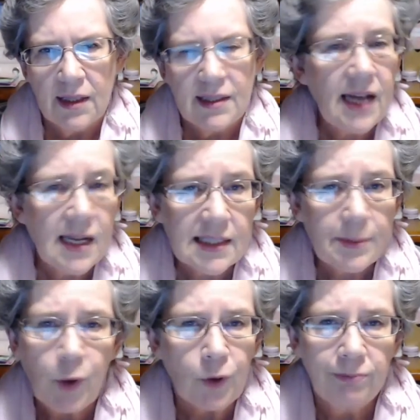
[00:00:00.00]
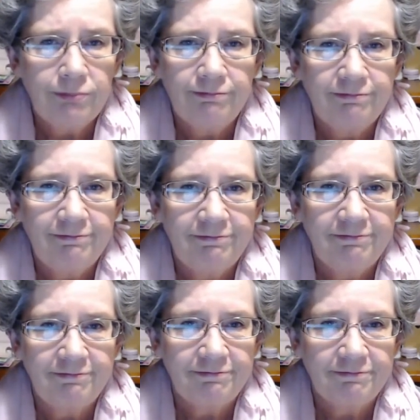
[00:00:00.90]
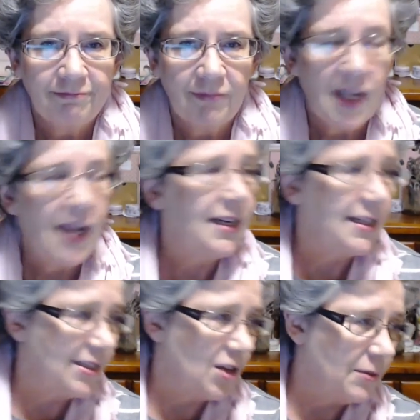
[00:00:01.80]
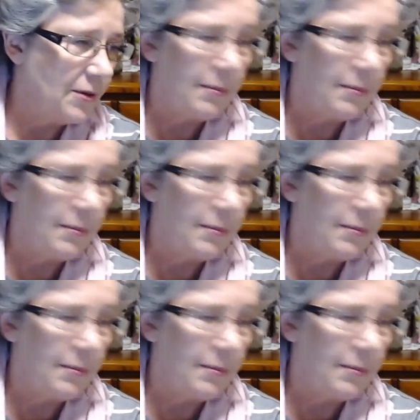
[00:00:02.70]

Start small. It is time to